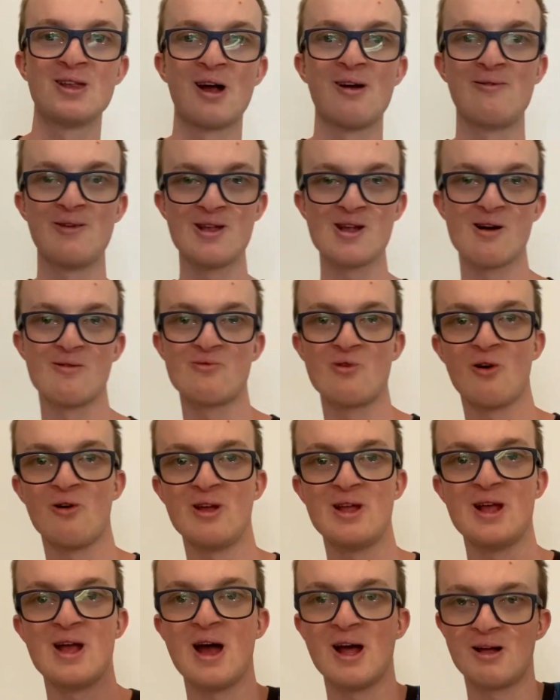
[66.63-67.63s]
I think I've got
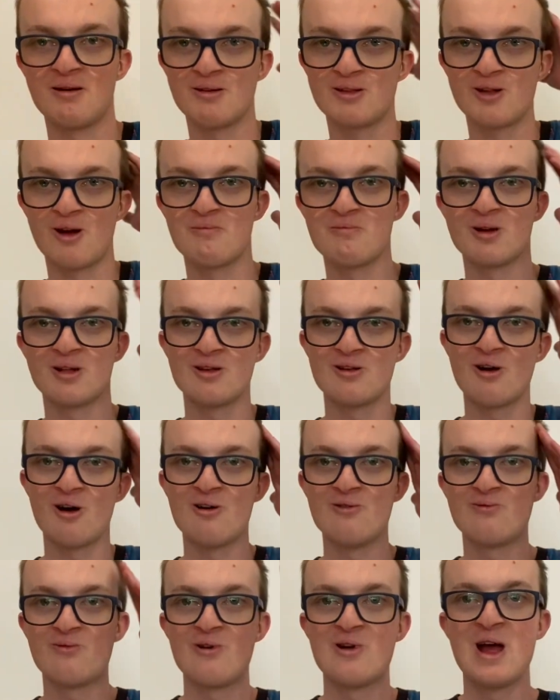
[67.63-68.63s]
here. So I'm going to go
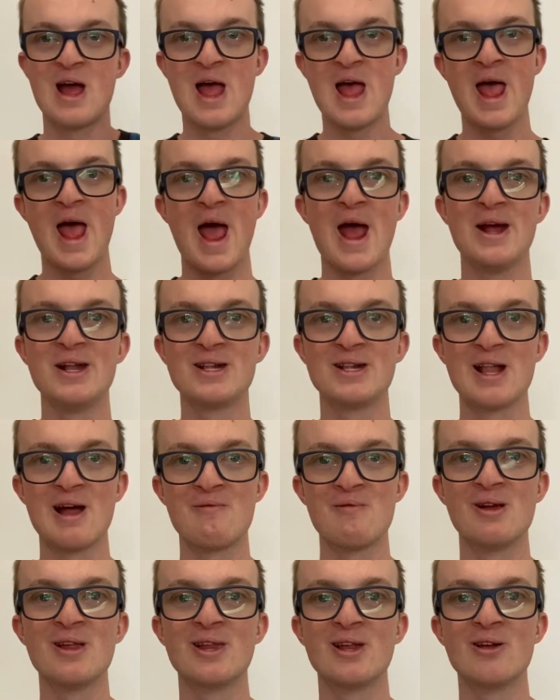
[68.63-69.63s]
through each and
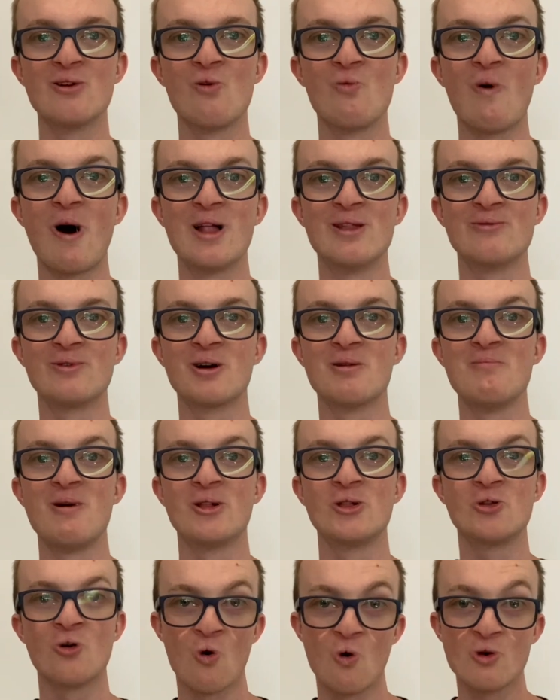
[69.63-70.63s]
every single one of them
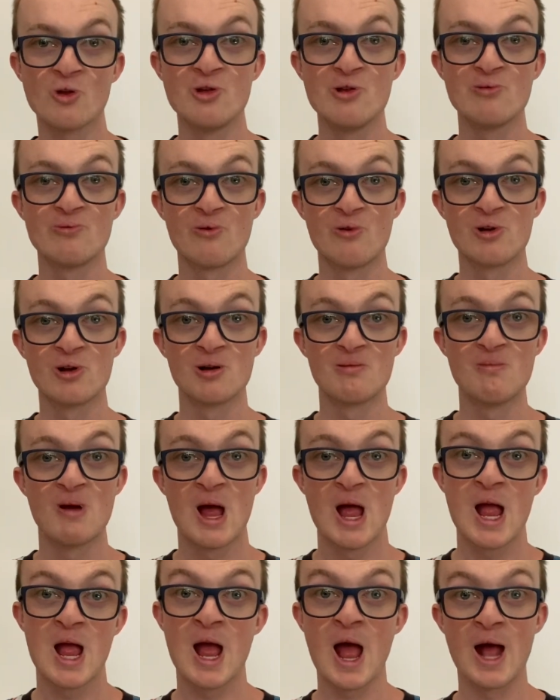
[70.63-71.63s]
and talk you through them
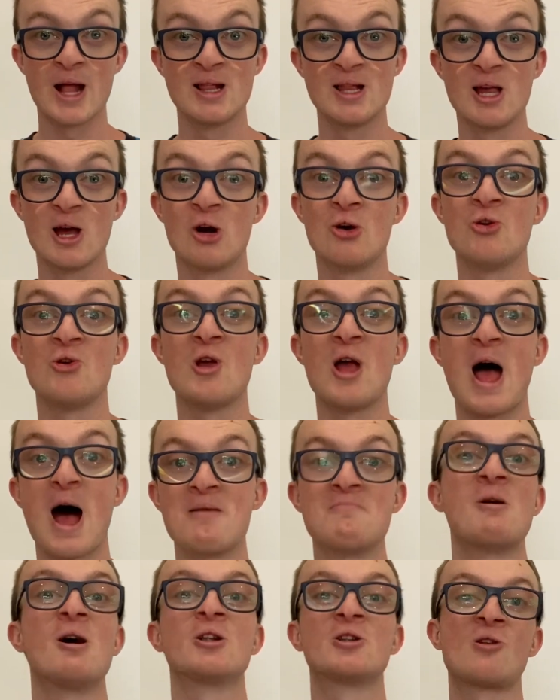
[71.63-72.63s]
and tell you how
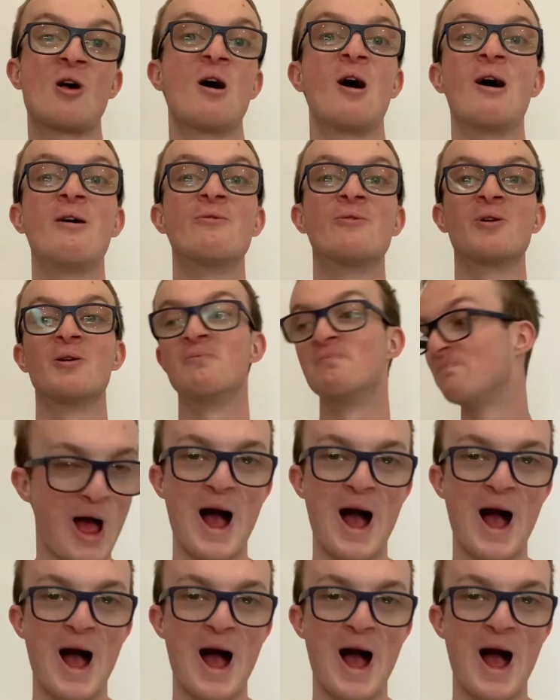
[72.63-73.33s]
much I love them.